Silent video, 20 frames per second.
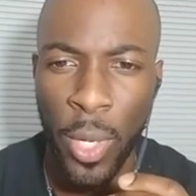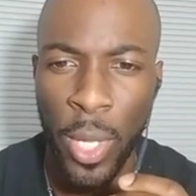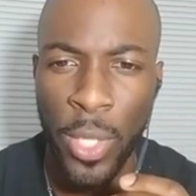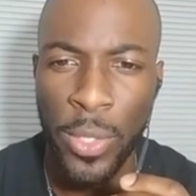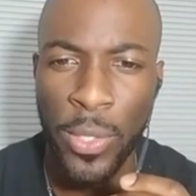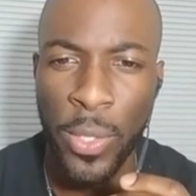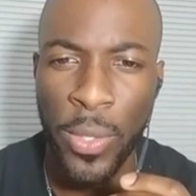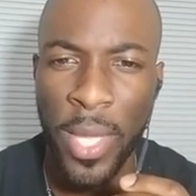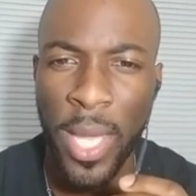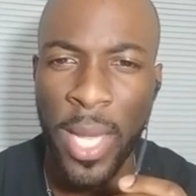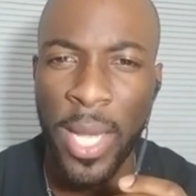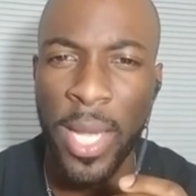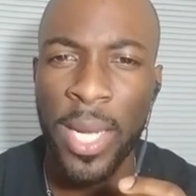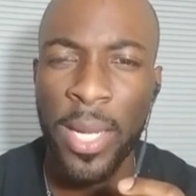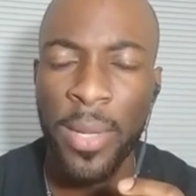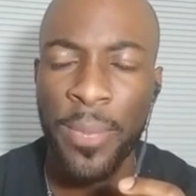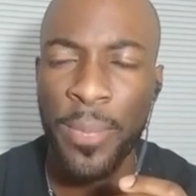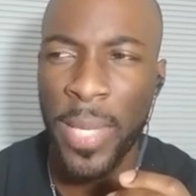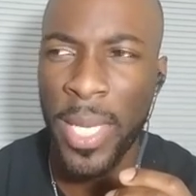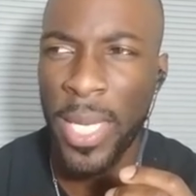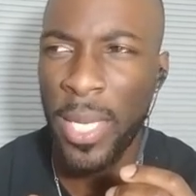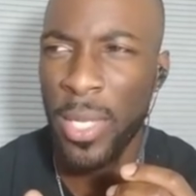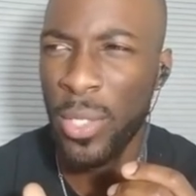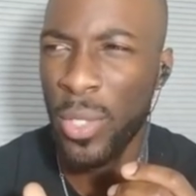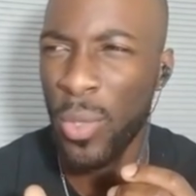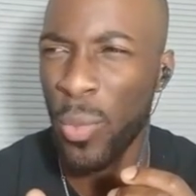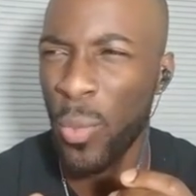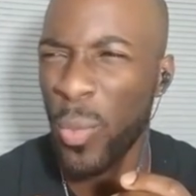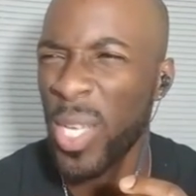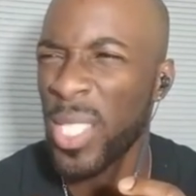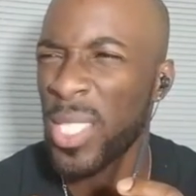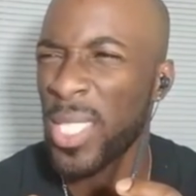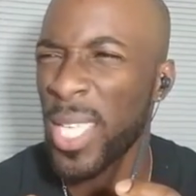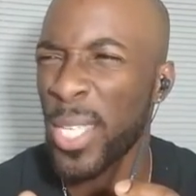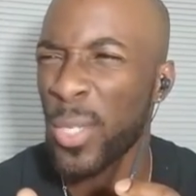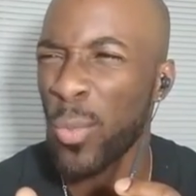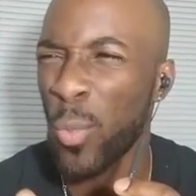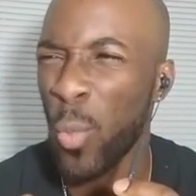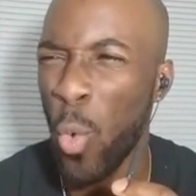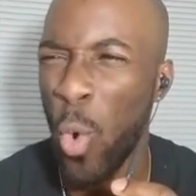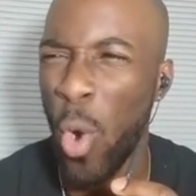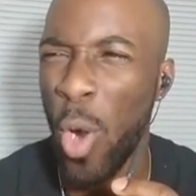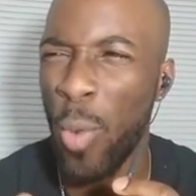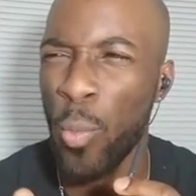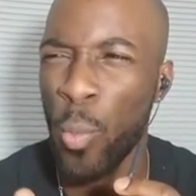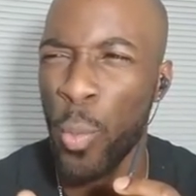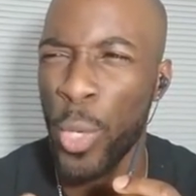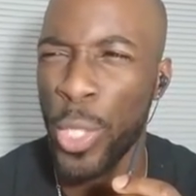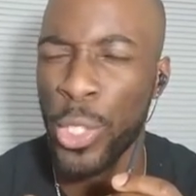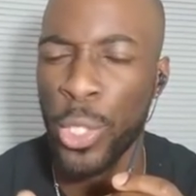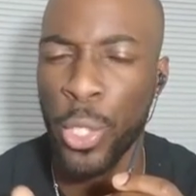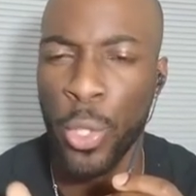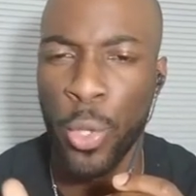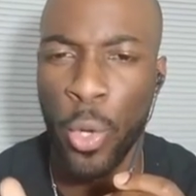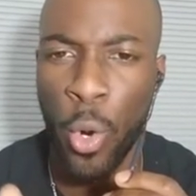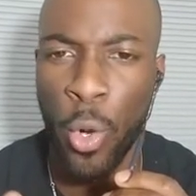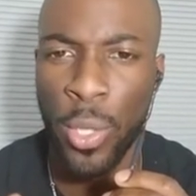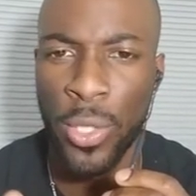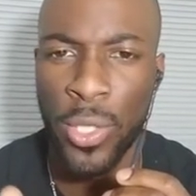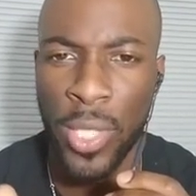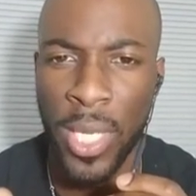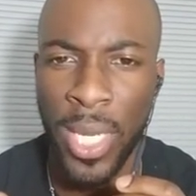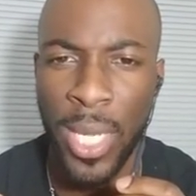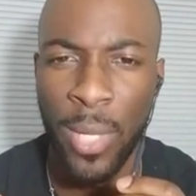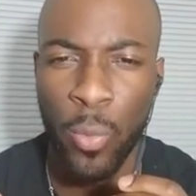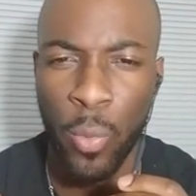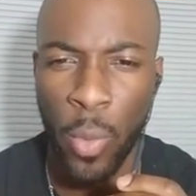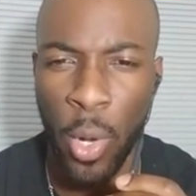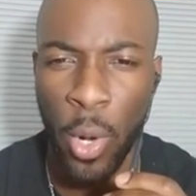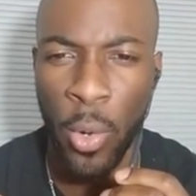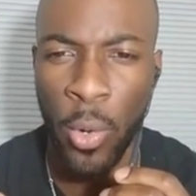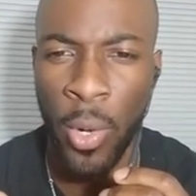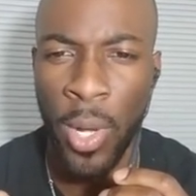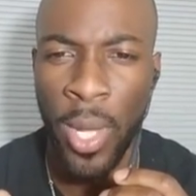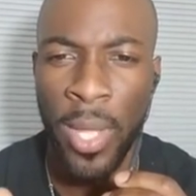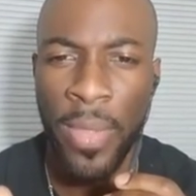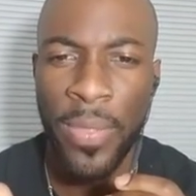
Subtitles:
So they're going to be, when it says warm winter on Skid Row,